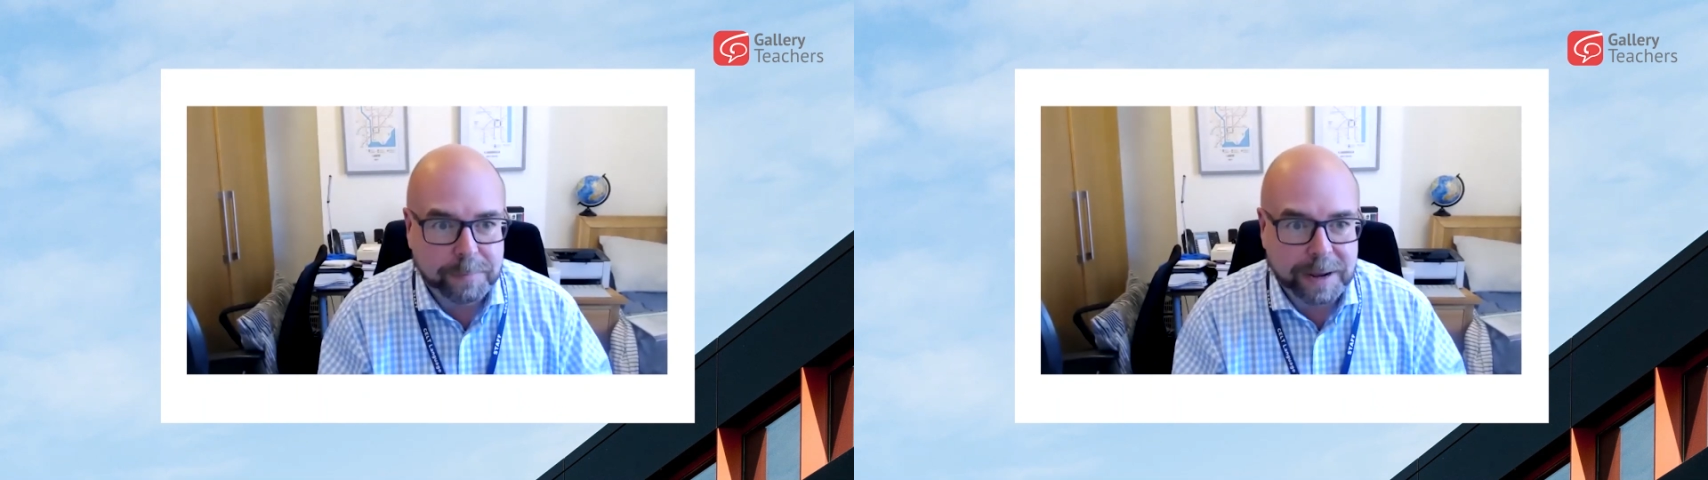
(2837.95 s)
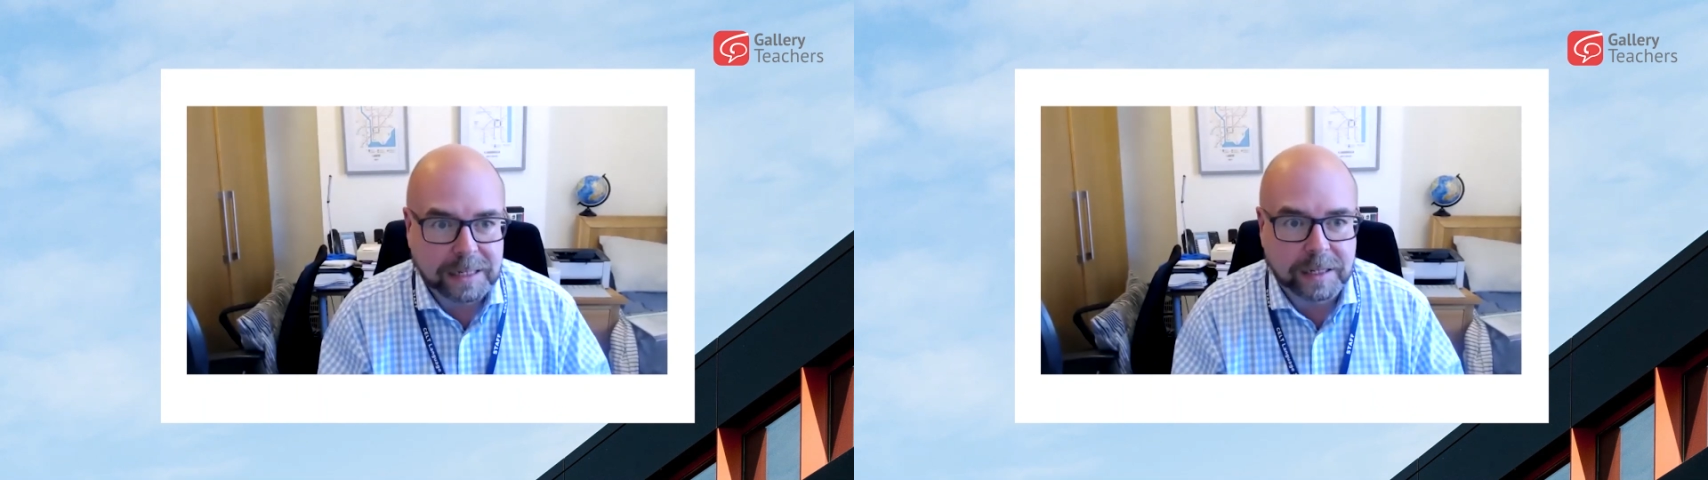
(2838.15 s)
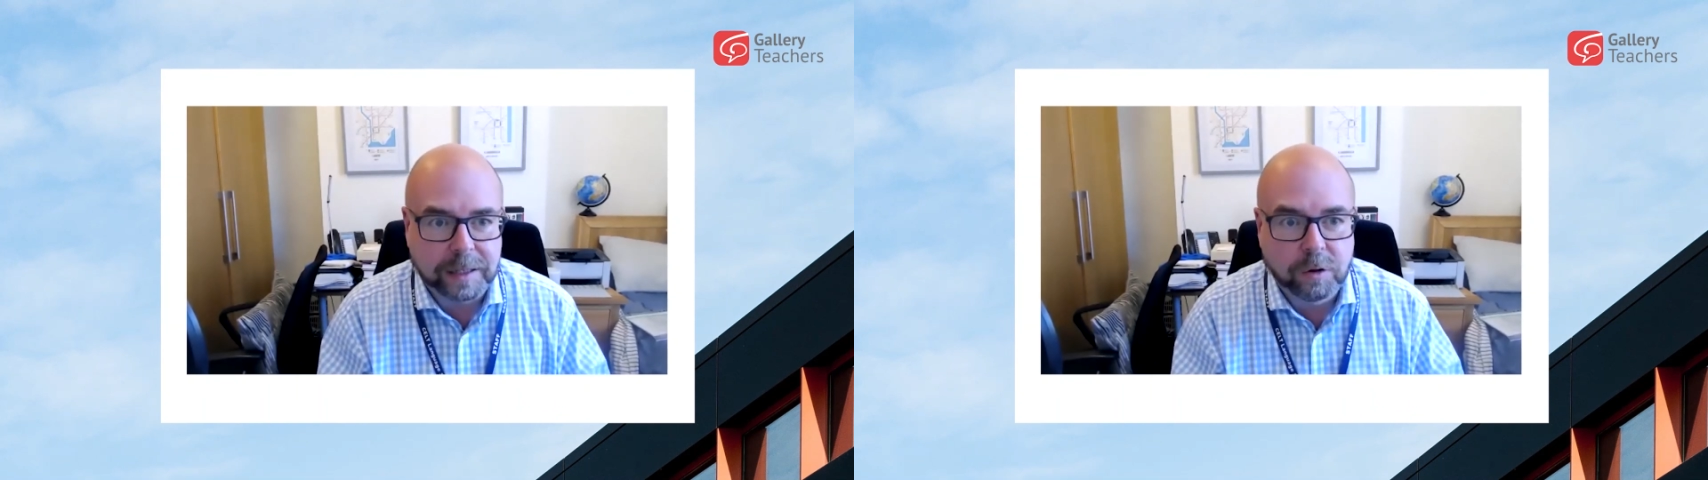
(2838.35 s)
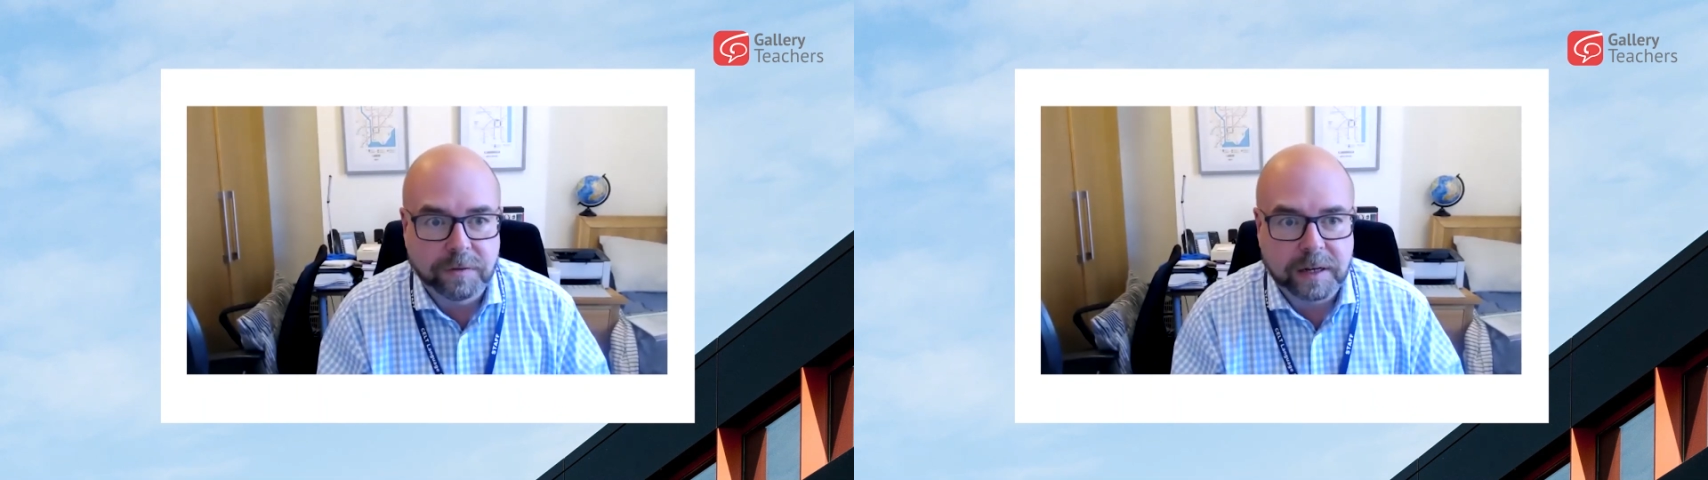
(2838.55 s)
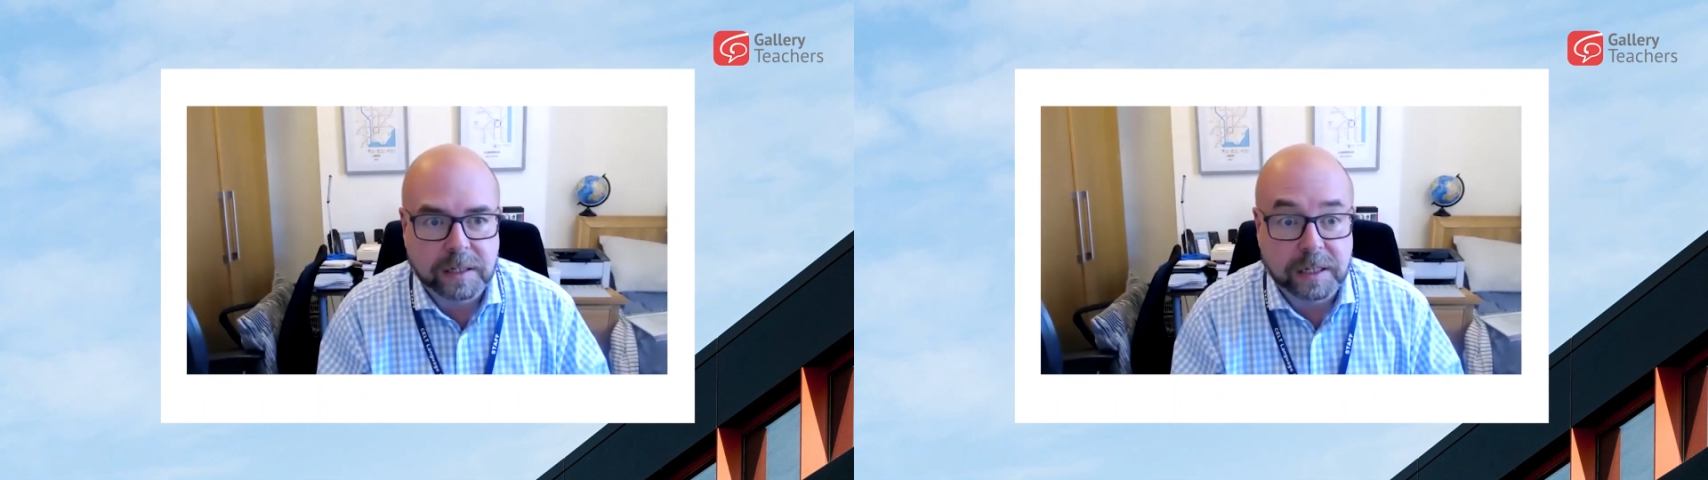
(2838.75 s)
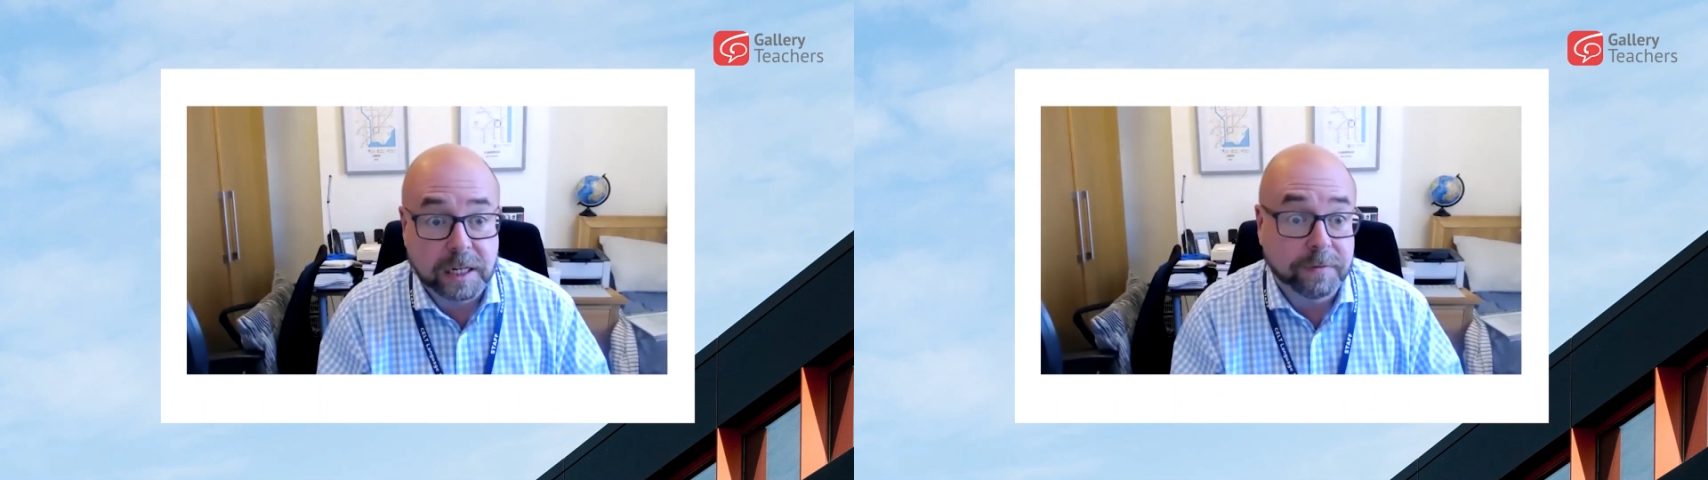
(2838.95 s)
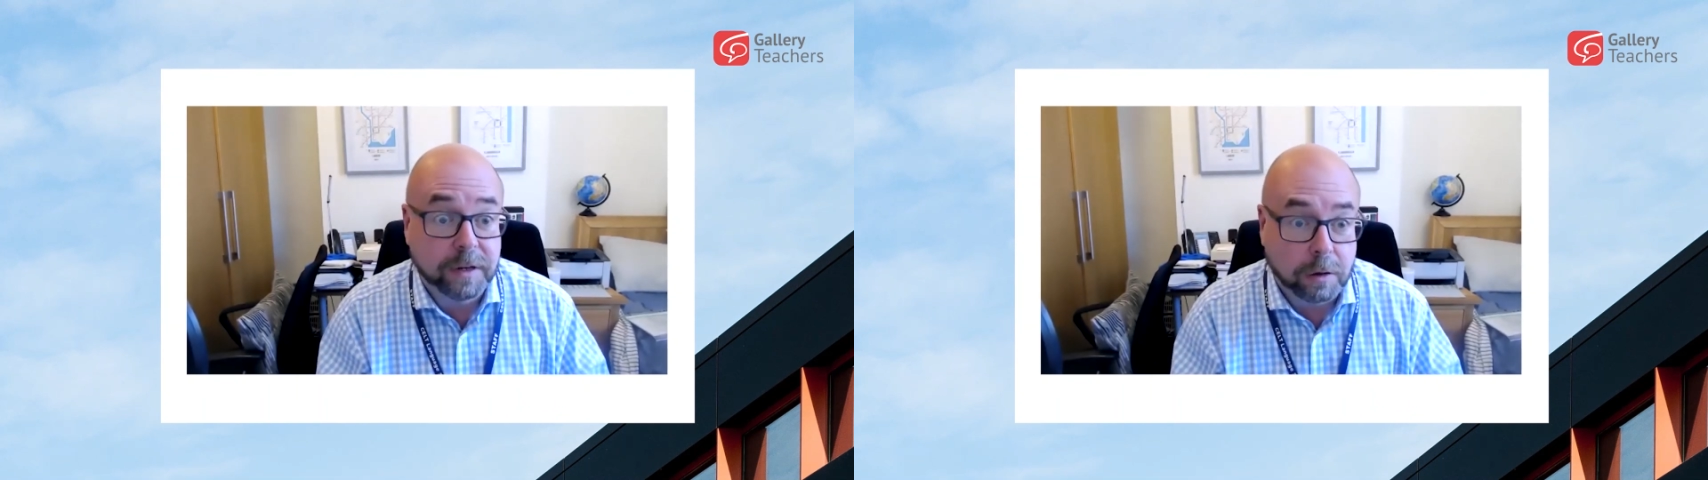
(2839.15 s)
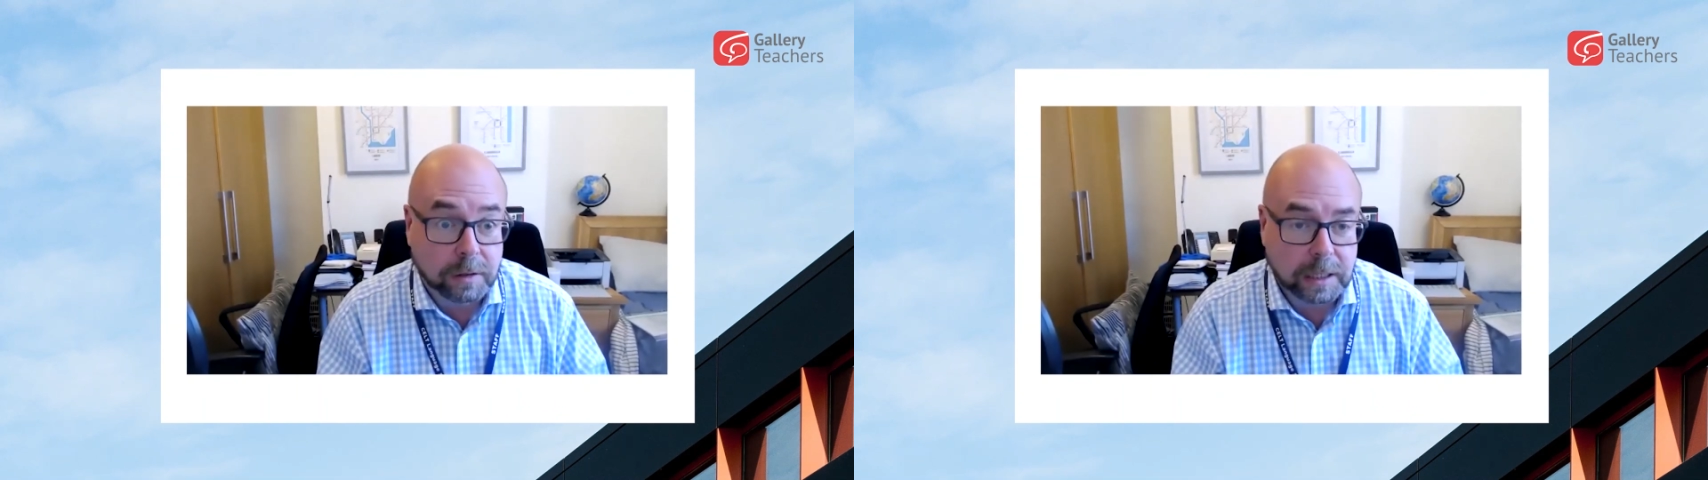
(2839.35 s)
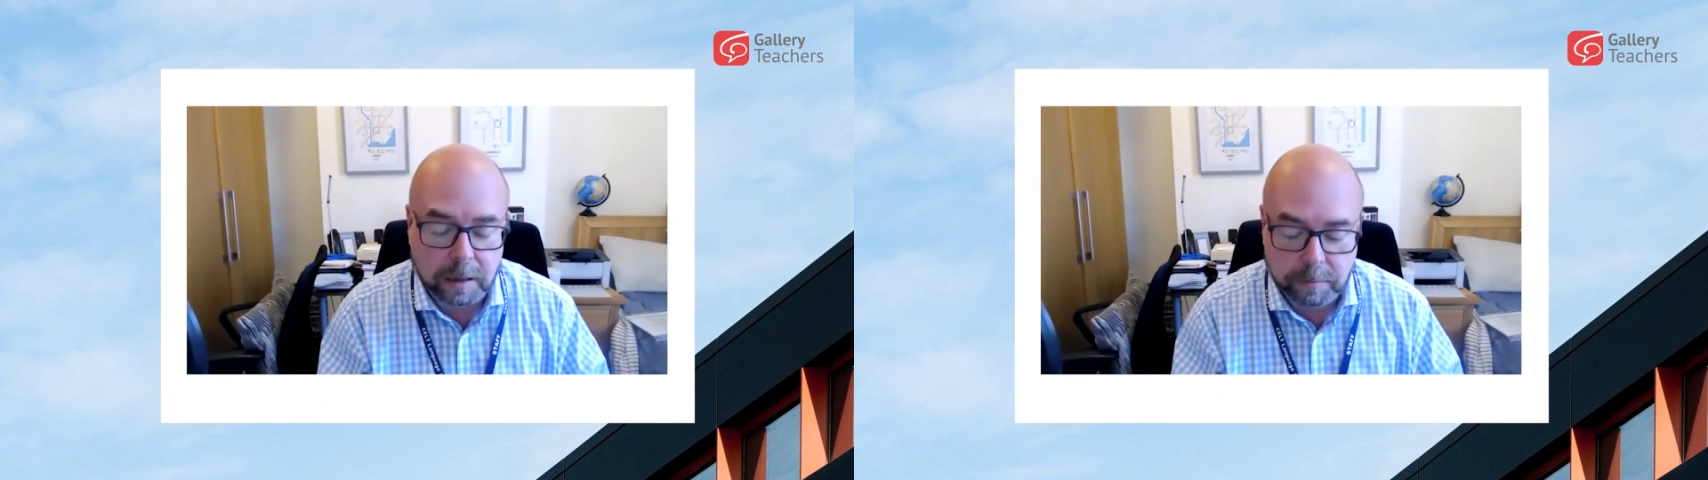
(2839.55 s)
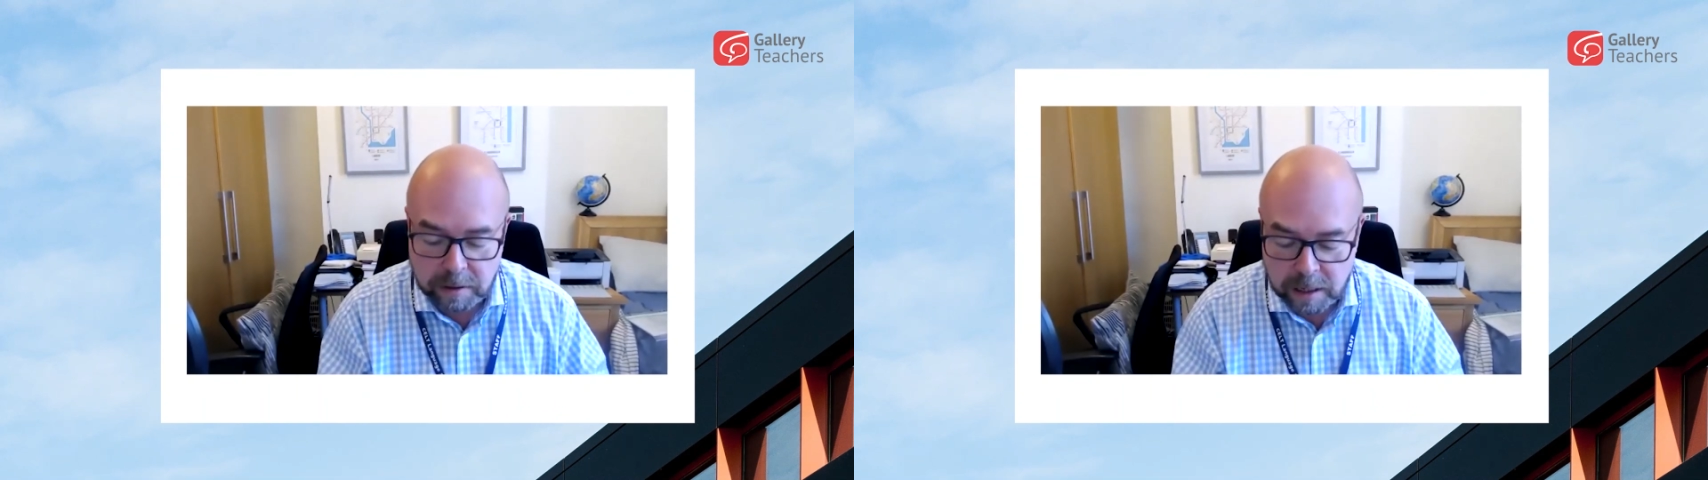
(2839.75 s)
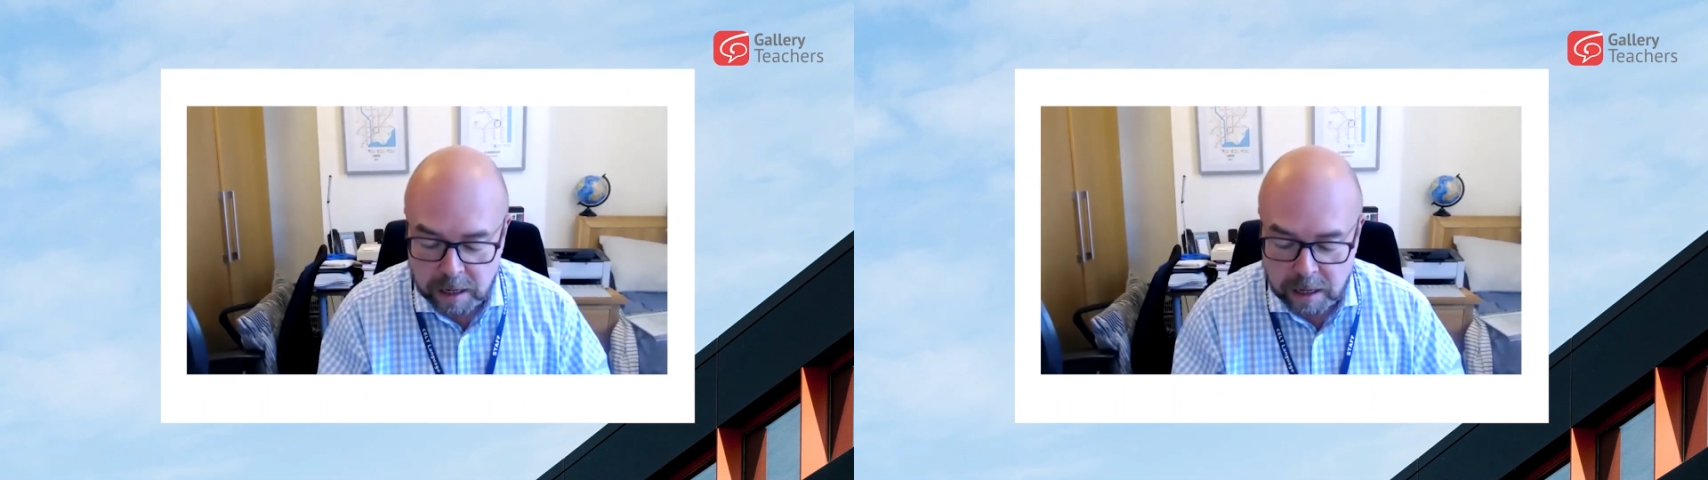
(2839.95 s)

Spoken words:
based at the University of Nottingham,